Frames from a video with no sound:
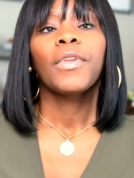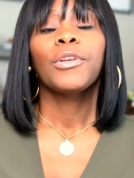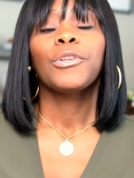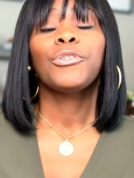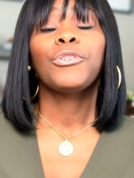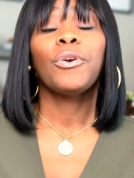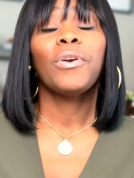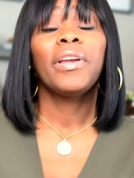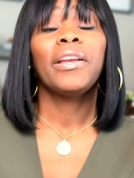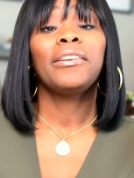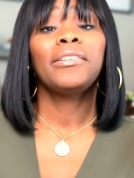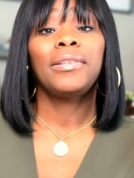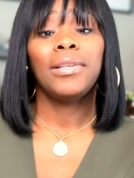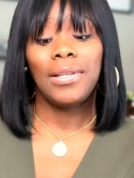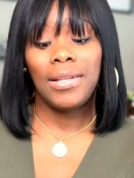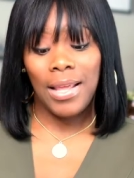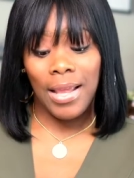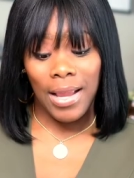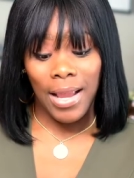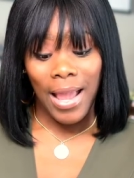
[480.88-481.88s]
So here's
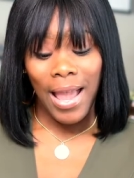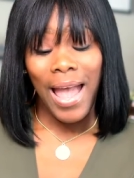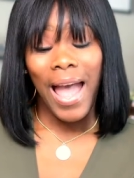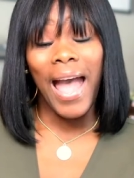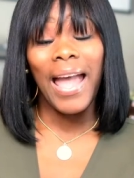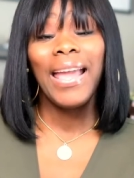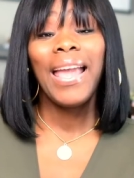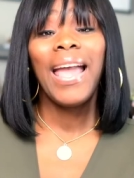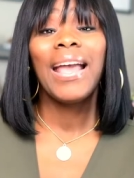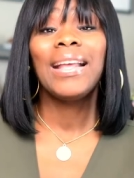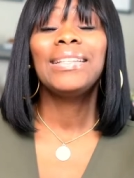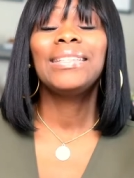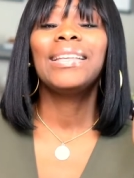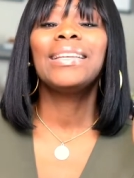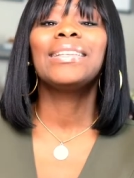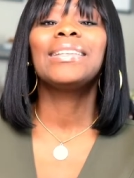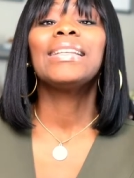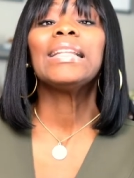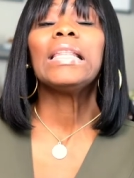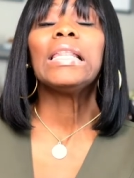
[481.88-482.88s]
the thing. I had
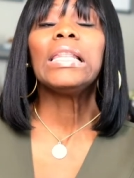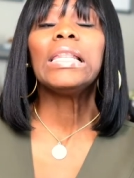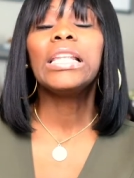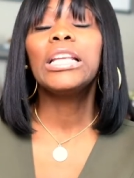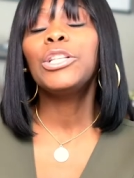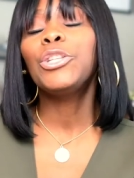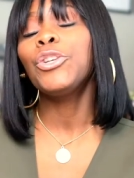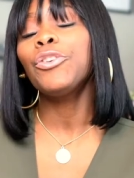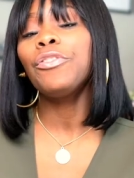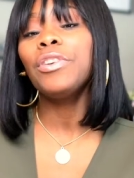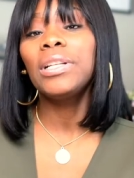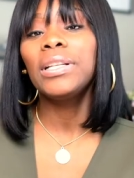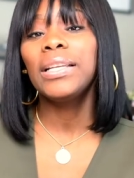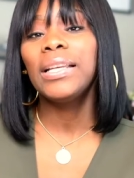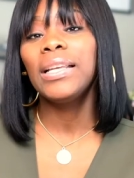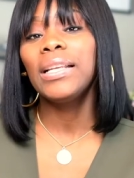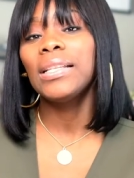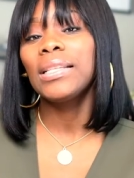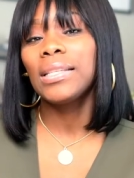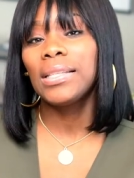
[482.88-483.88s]
to
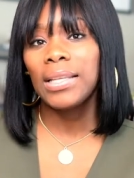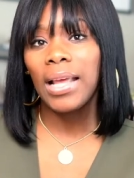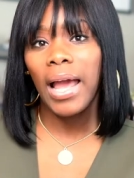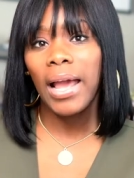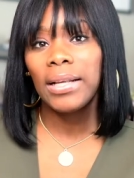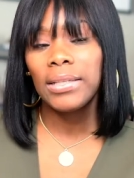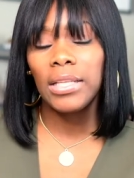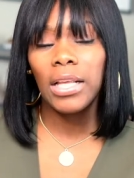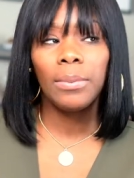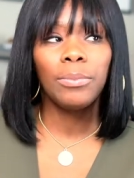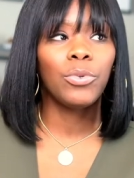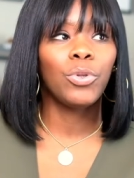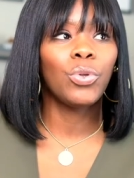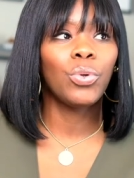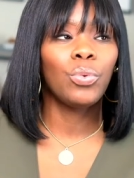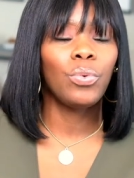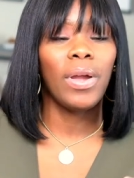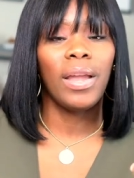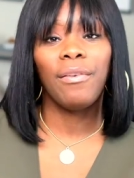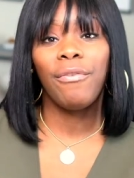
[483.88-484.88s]
literally size up
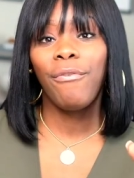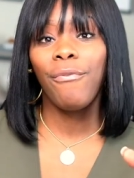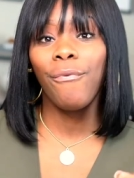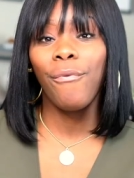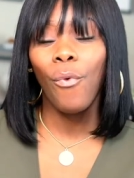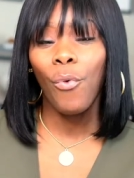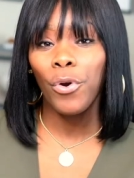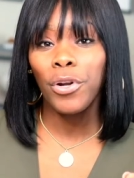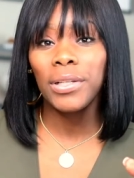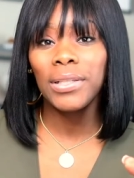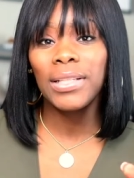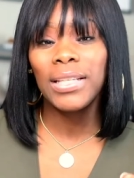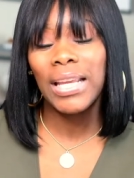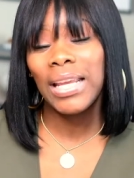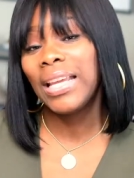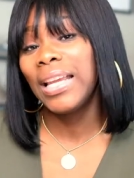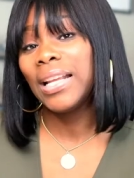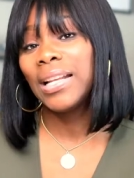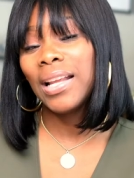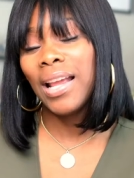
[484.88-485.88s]
to a
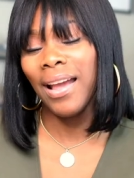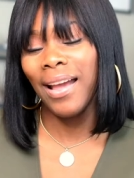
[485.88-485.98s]
14,